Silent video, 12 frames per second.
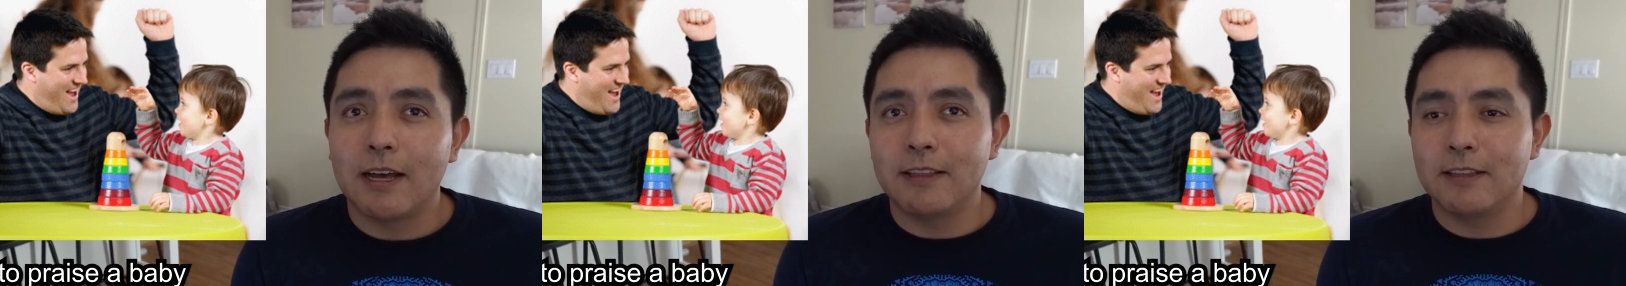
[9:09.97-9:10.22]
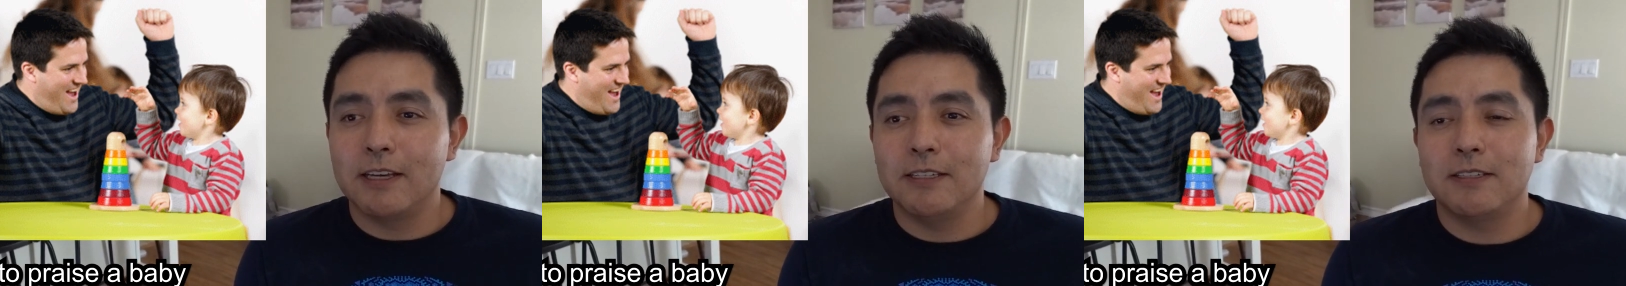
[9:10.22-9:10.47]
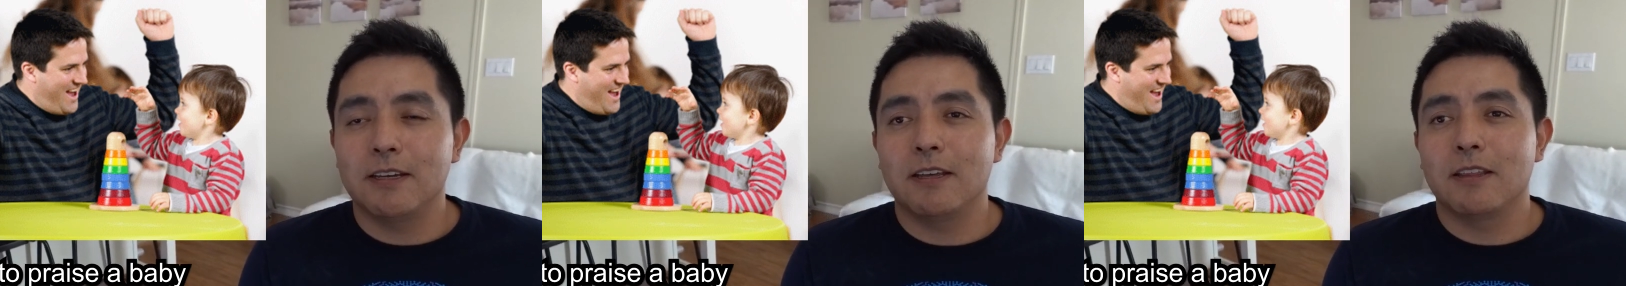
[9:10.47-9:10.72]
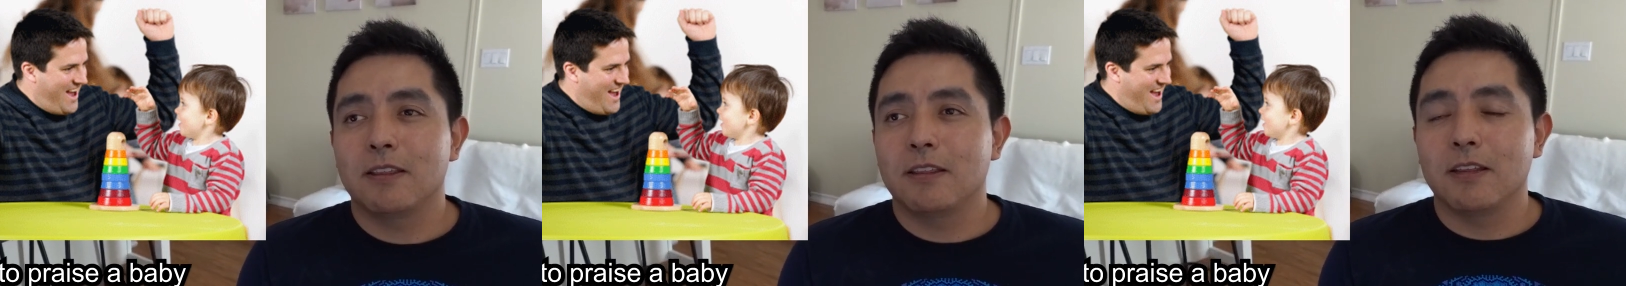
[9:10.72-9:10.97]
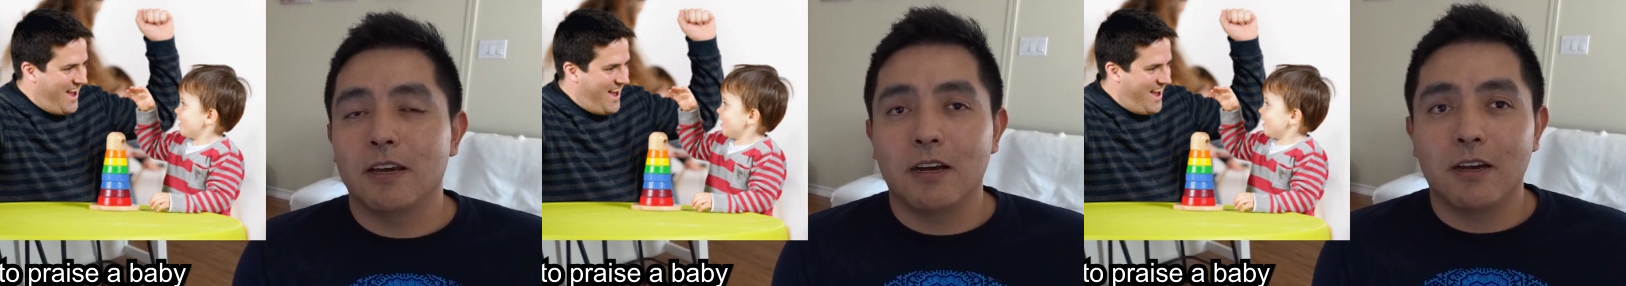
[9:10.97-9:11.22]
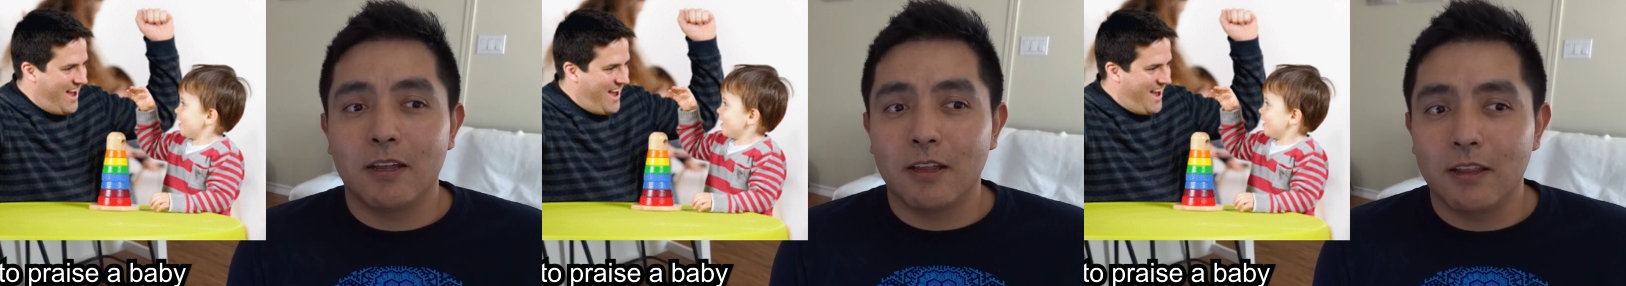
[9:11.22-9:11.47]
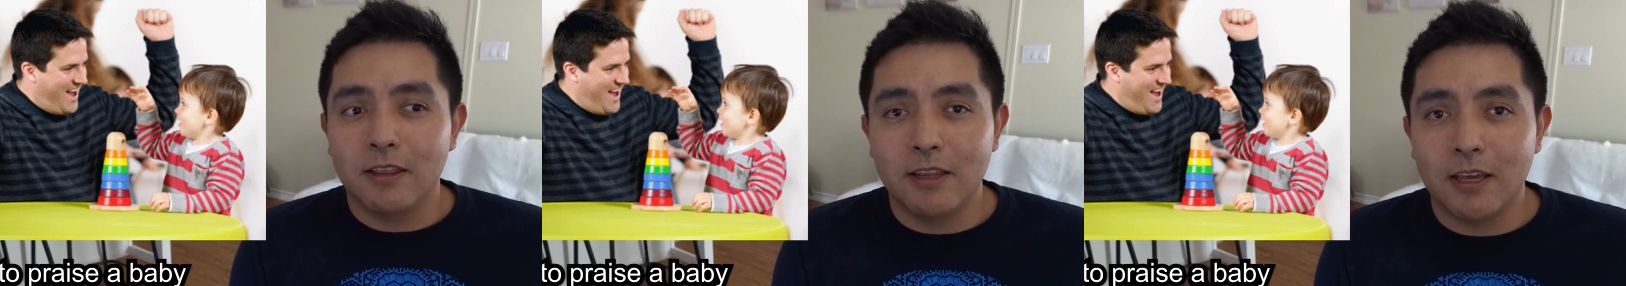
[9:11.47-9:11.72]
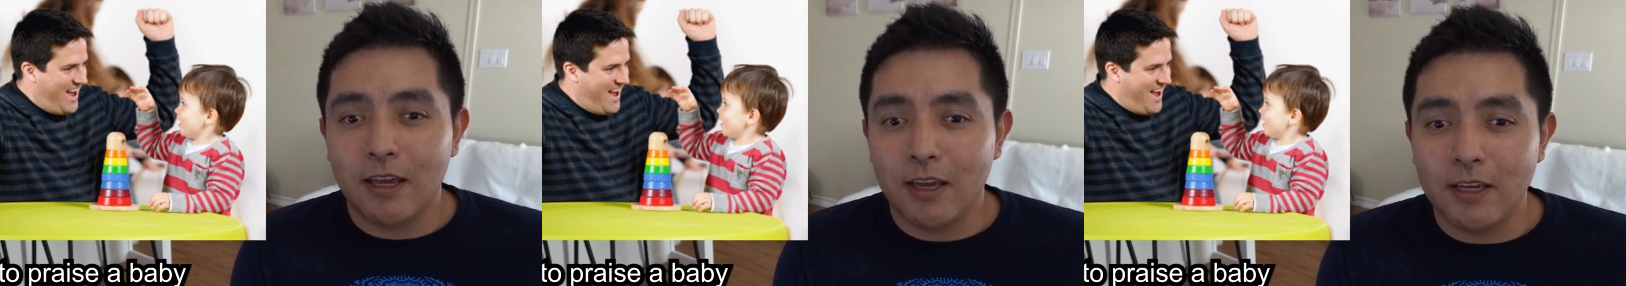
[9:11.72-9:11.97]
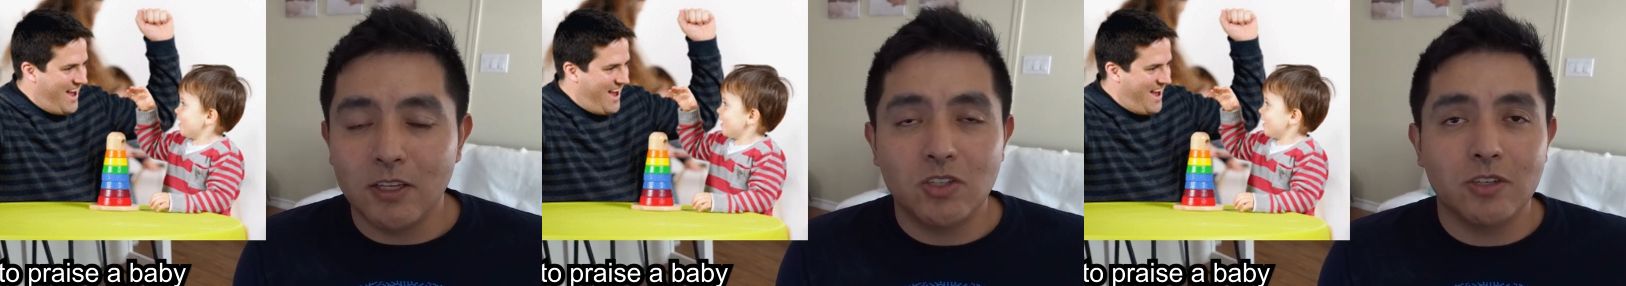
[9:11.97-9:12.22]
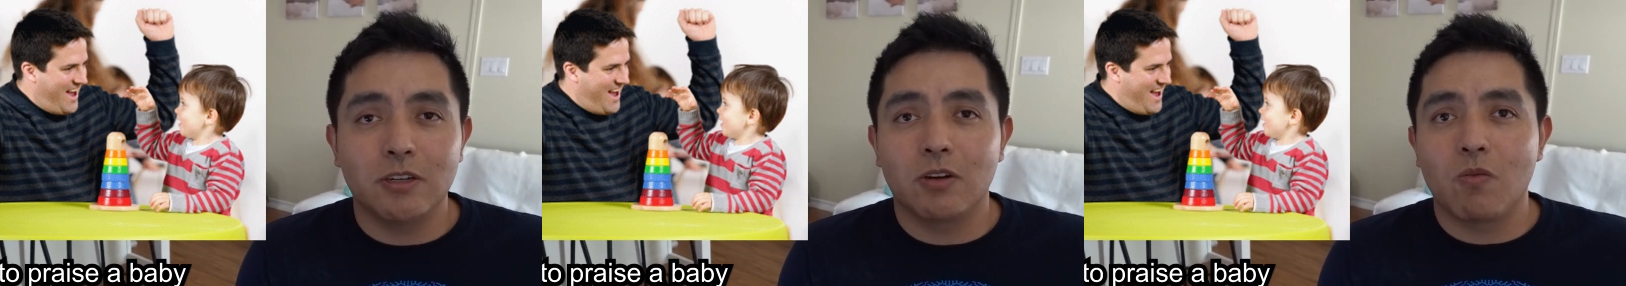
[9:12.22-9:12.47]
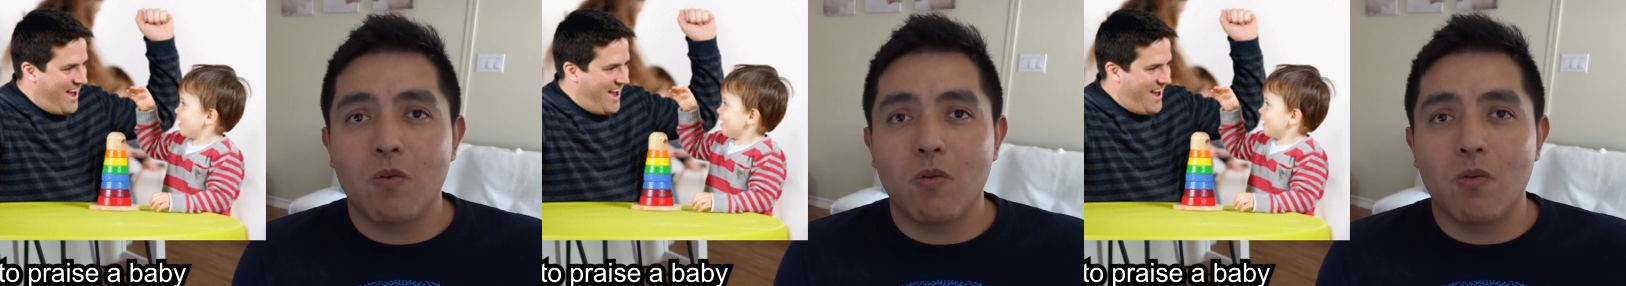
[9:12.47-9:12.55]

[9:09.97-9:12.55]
Speaker 1: and they said, oh, the engineer